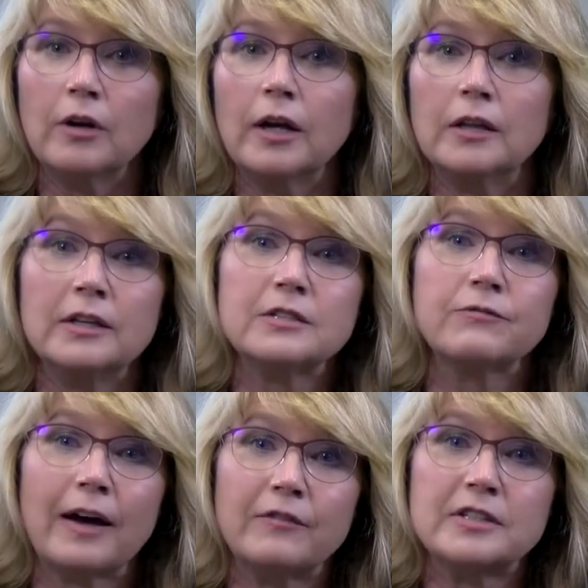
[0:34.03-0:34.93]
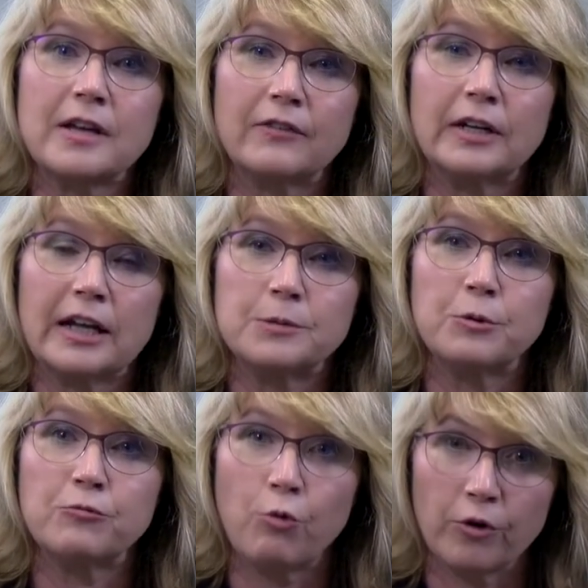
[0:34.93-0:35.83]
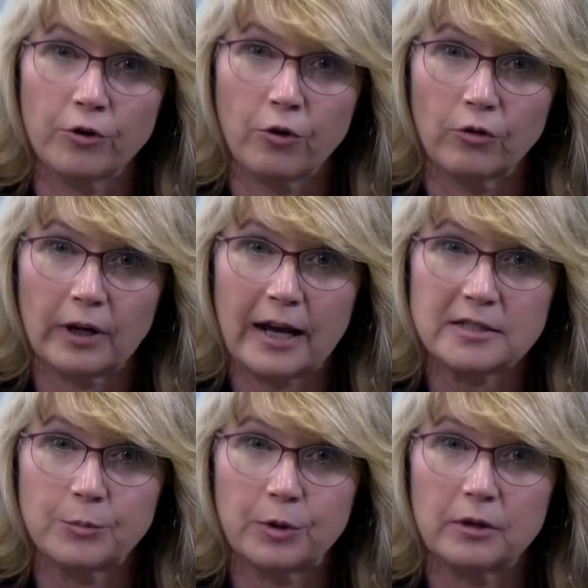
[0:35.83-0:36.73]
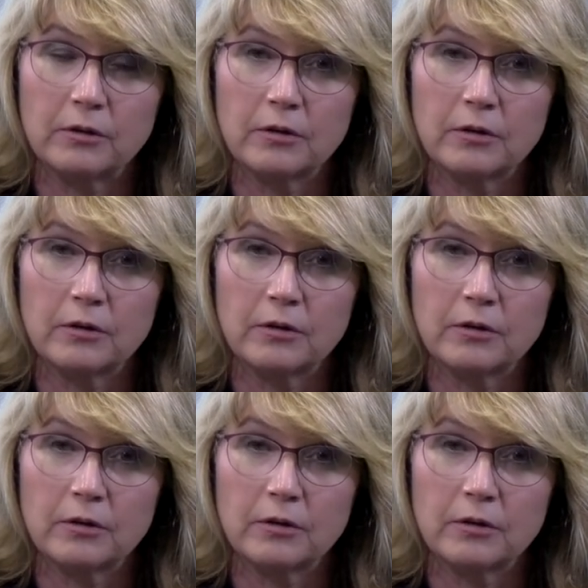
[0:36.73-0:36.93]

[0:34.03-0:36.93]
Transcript: at least 5 to 7 days before your colonoscopy.